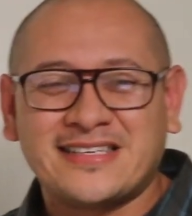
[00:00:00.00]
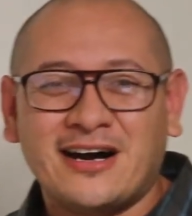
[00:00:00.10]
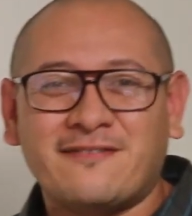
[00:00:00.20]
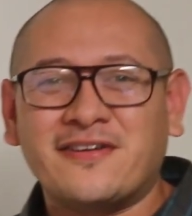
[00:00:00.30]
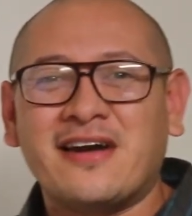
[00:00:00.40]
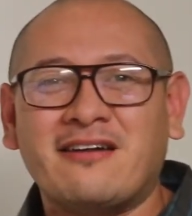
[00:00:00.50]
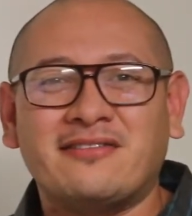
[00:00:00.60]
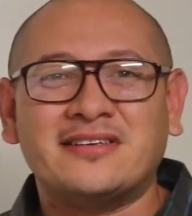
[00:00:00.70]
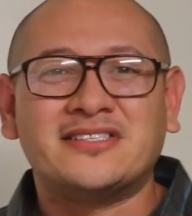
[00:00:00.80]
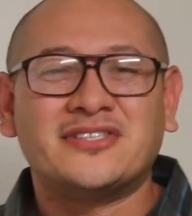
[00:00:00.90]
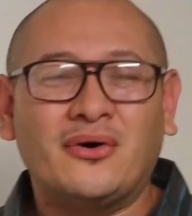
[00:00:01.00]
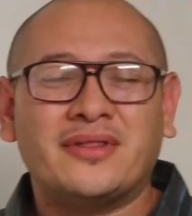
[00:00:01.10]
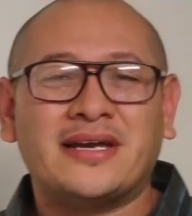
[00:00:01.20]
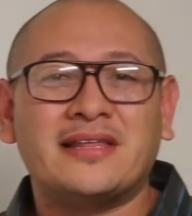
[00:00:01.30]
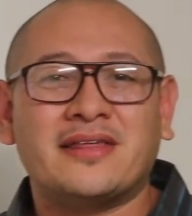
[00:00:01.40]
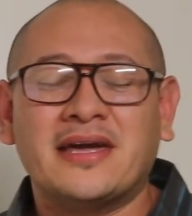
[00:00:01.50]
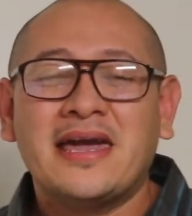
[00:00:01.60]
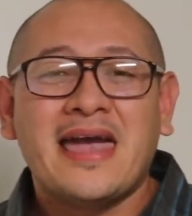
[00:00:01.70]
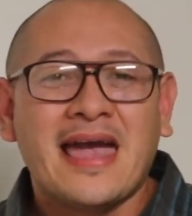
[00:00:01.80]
stuff and you haven't even sold anything,